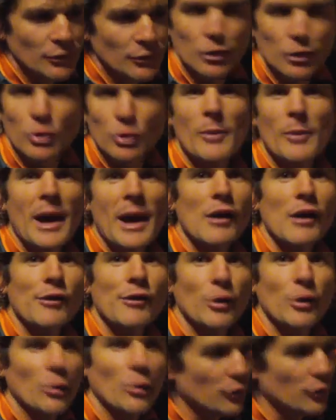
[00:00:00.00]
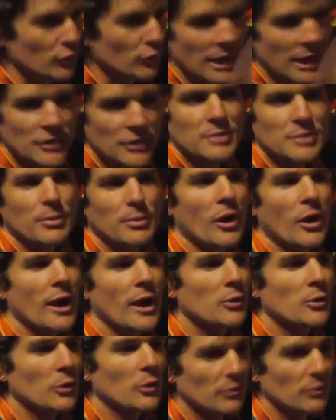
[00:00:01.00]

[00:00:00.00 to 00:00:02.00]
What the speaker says: to do a marathon, or to race your bike,